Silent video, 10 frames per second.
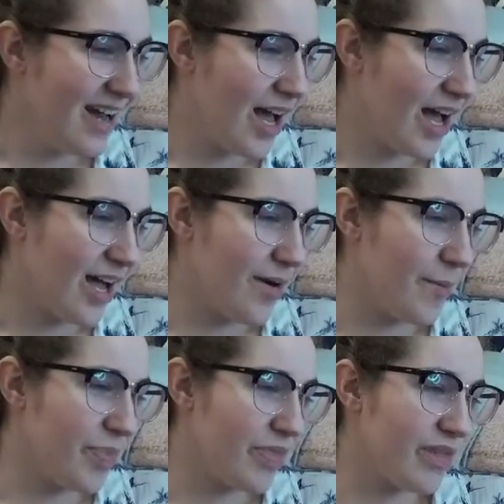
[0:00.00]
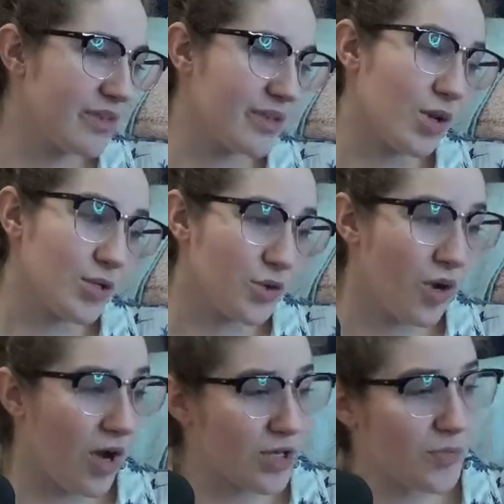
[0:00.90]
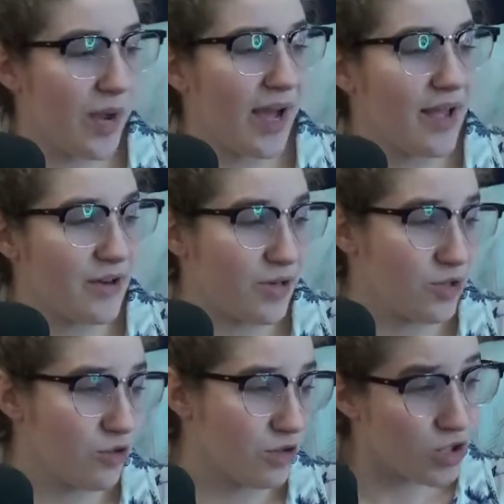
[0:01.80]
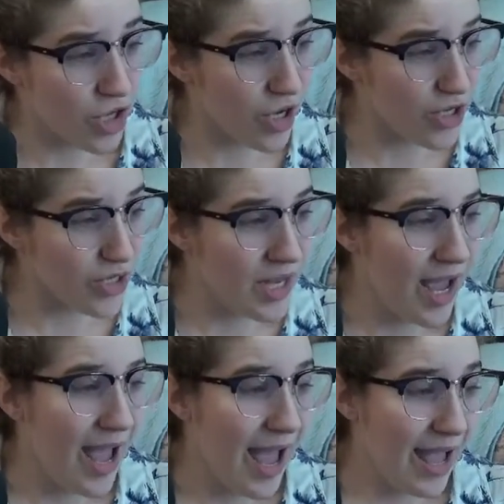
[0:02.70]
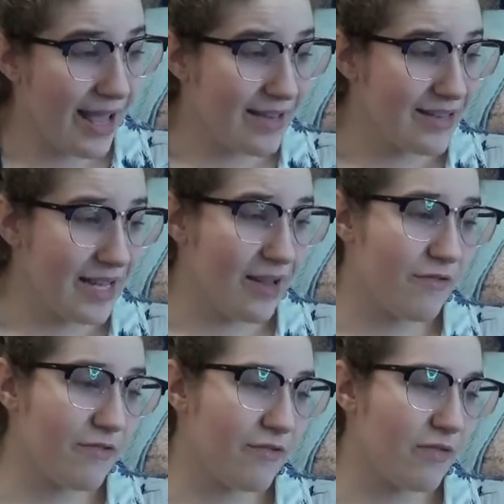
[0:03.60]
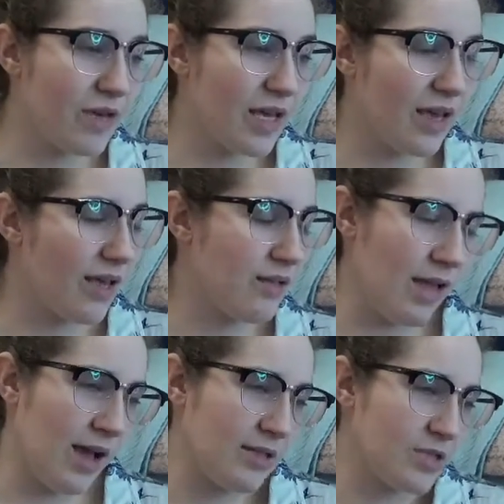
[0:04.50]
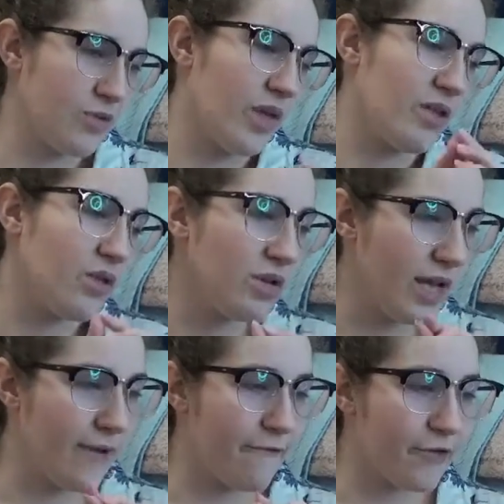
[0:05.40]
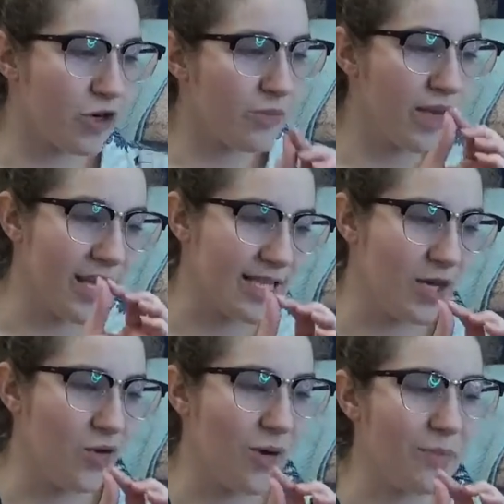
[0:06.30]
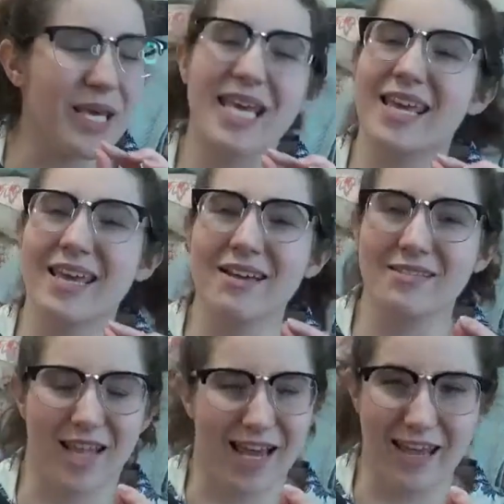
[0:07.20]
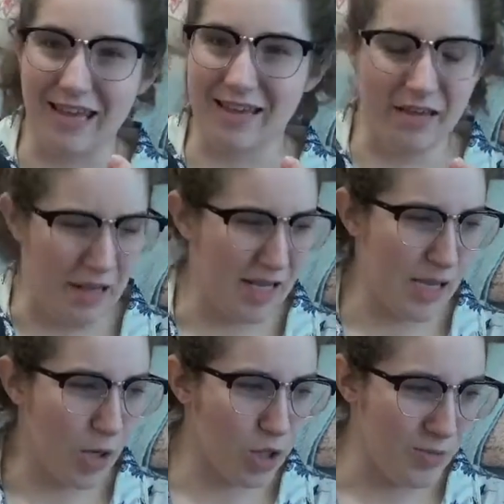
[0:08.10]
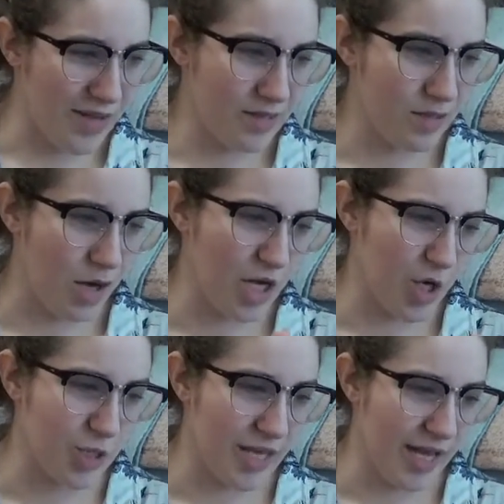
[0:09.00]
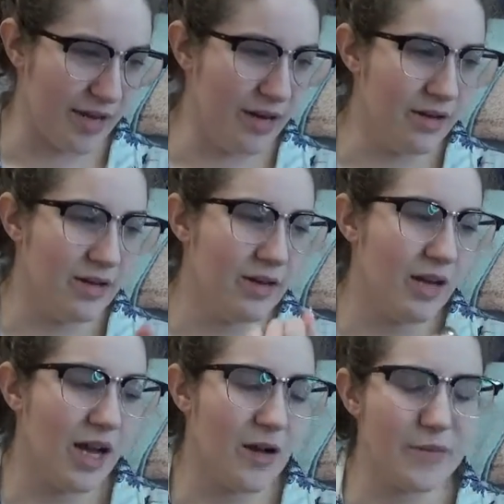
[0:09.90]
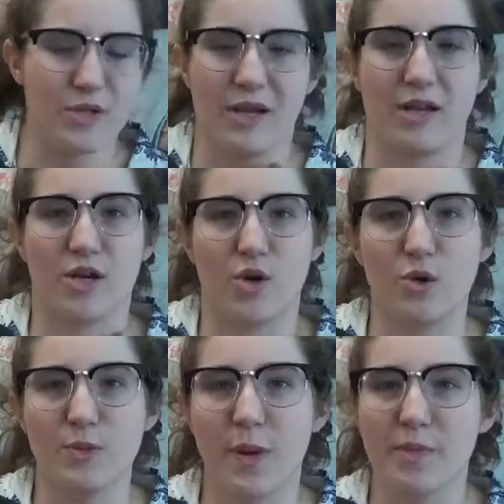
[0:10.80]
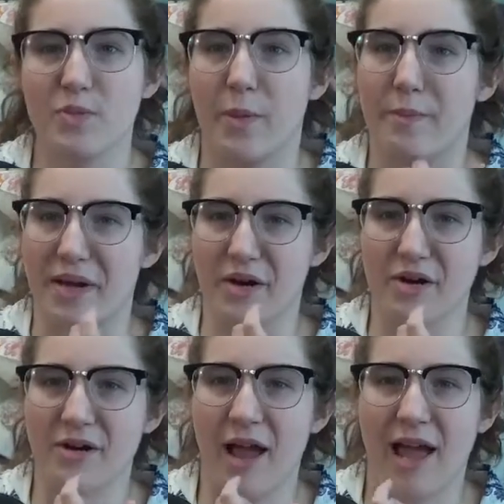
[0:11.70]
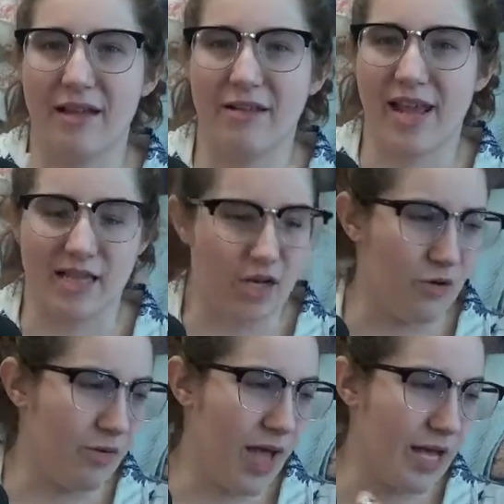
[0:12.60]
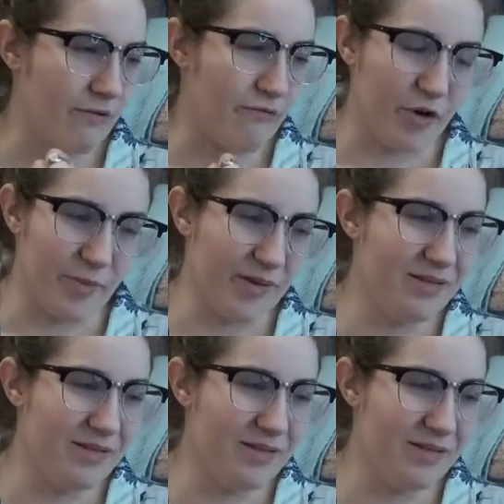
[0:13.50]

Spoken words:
This is also caused by uncontrolled sugars, and so they look like firm yellow pea-like enlargements on your skin. So like goosebumps, but bigger and yellow and firm.